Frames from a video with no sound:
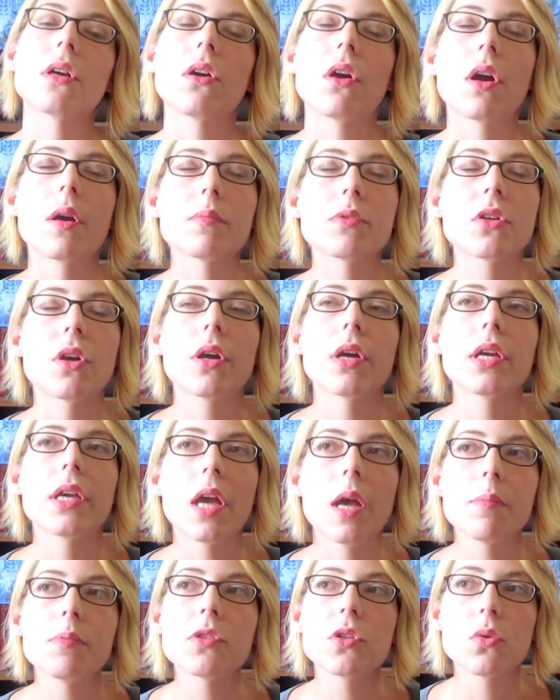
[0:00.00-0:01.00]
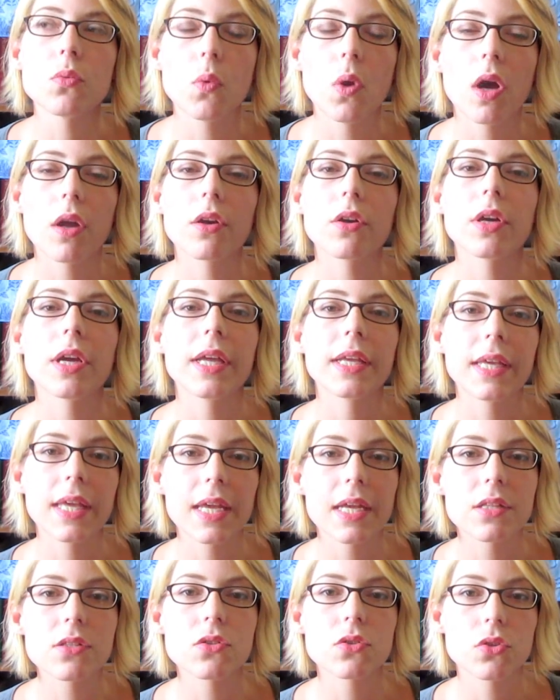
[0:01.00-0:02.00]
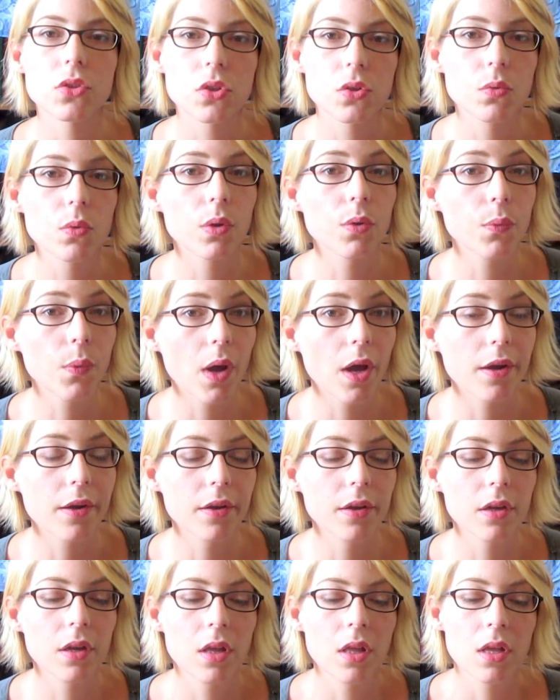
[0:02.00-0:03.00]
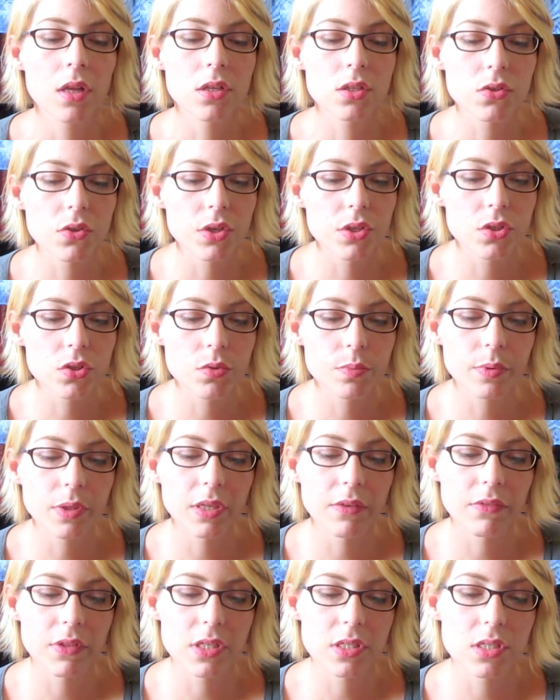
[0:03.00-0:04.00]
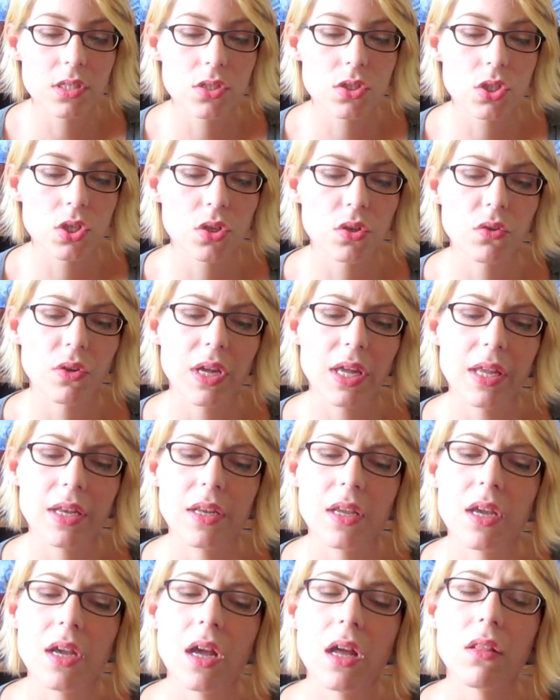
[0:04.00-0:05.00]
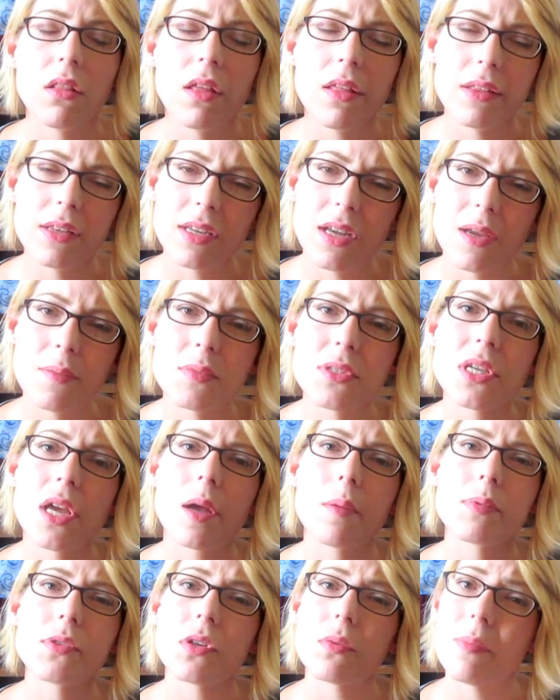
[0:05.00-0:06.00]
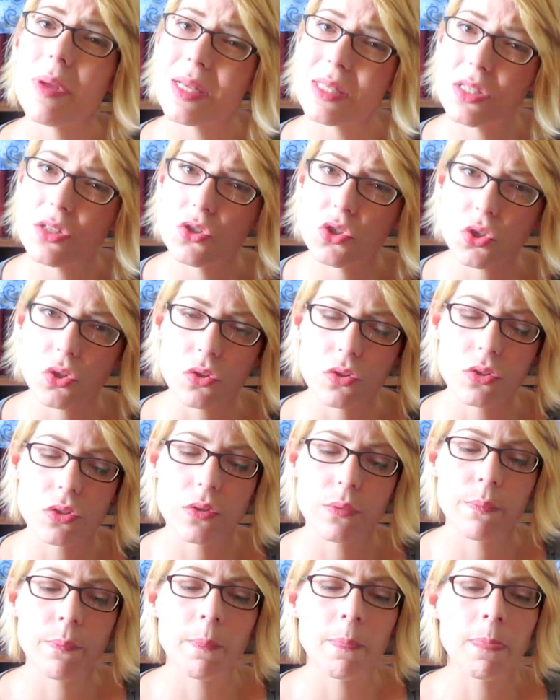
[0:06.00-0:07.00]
or I'm sorry, cups are water, and Cancer, you are water. So I do believe this is you. And a lot of times cups are messengers.